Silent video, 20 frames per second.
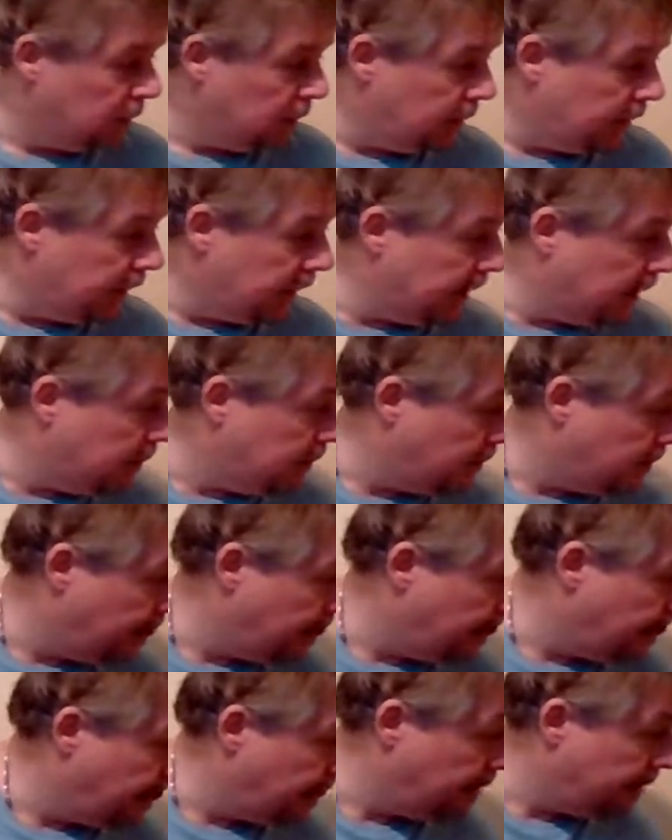now,
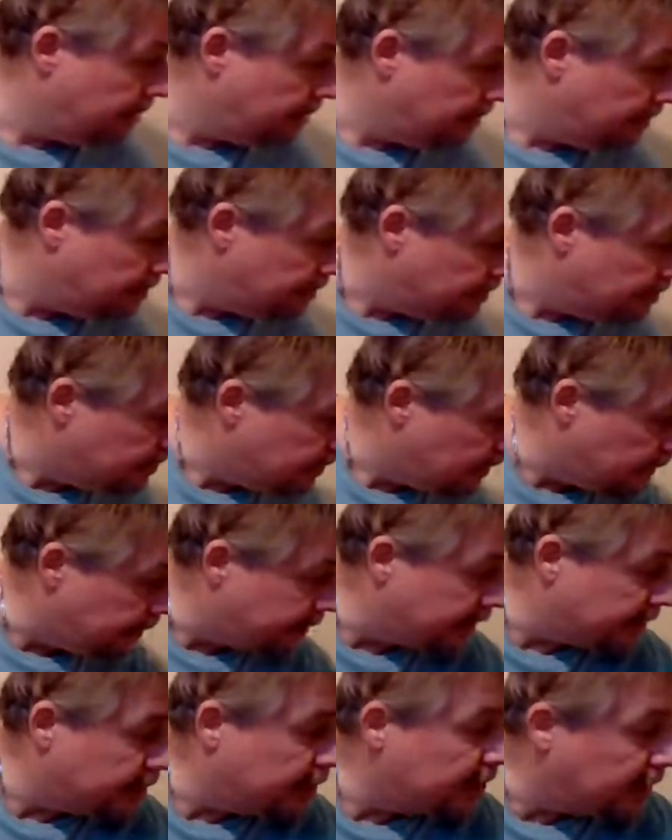
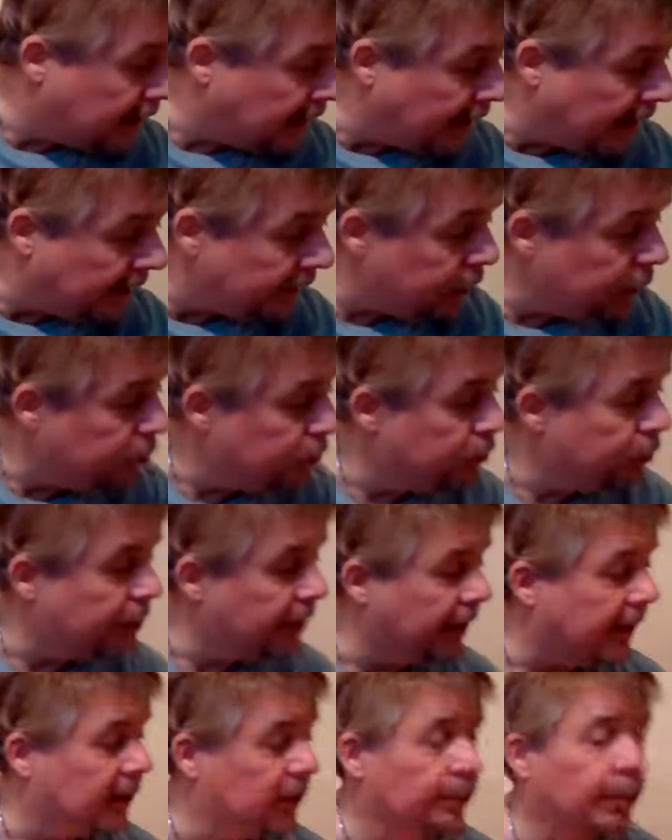this is the guy you used to
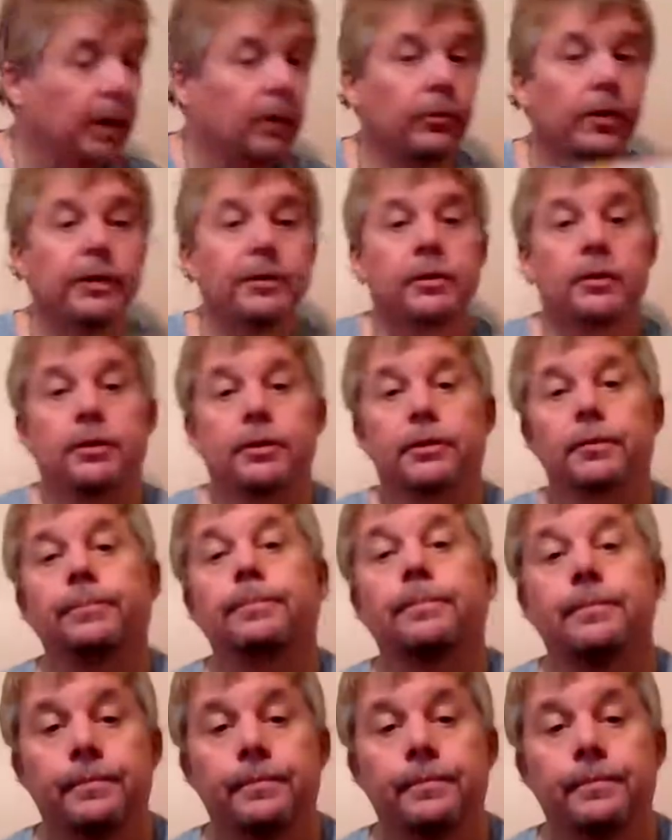get to my residence.